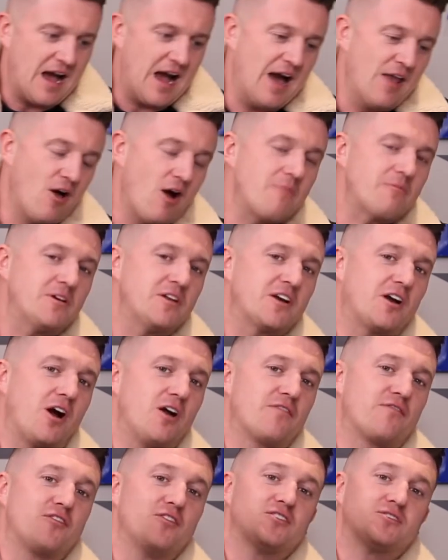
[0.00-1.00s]
And I'm going to
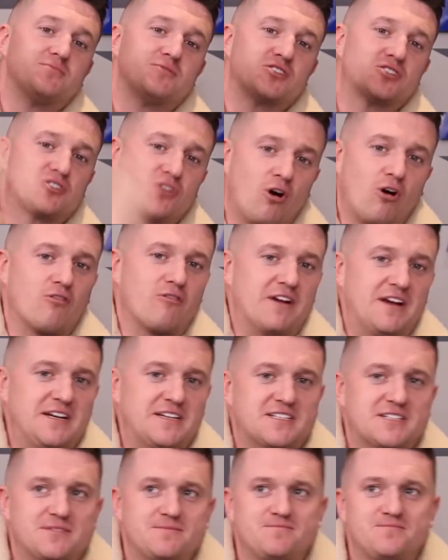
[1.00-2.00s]
go through some
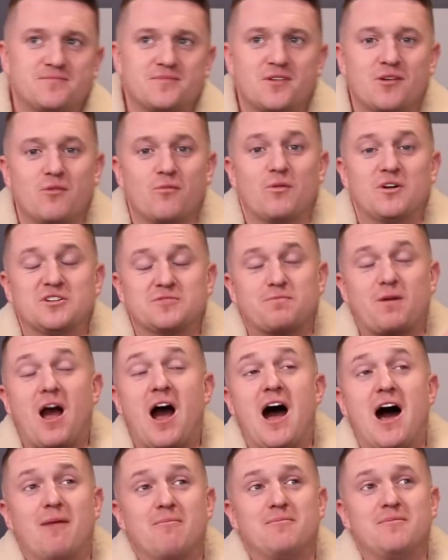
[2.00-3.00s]
stories which
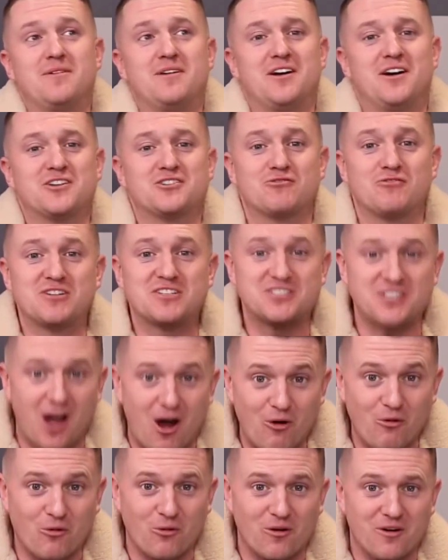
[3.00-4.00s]
come as a
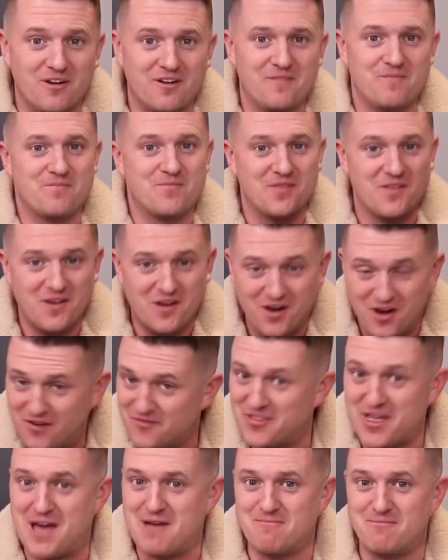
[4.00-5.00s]
result
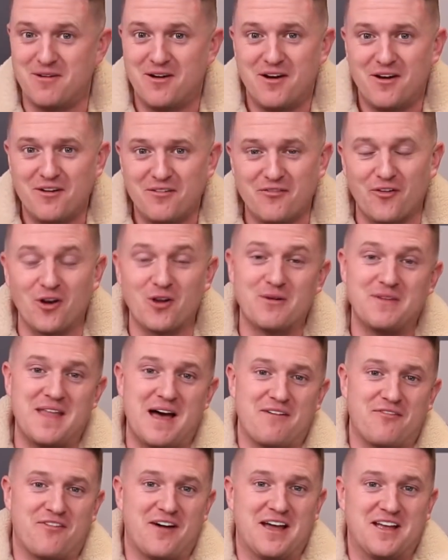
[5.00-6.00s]
of them following
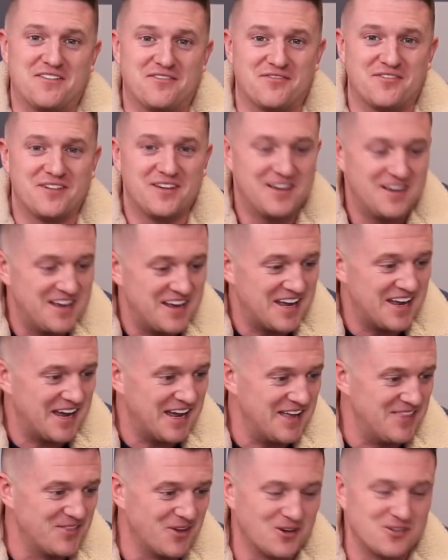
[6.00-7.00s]
that faith
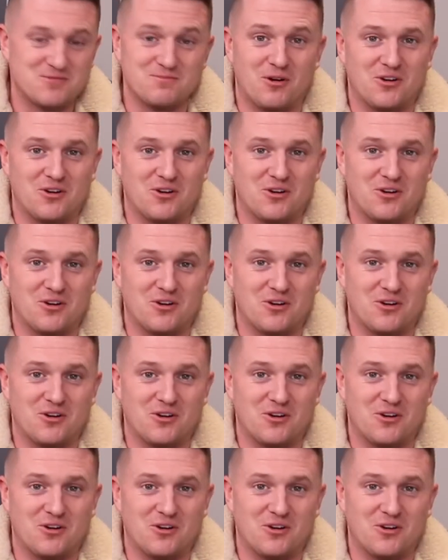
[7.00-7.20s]
in those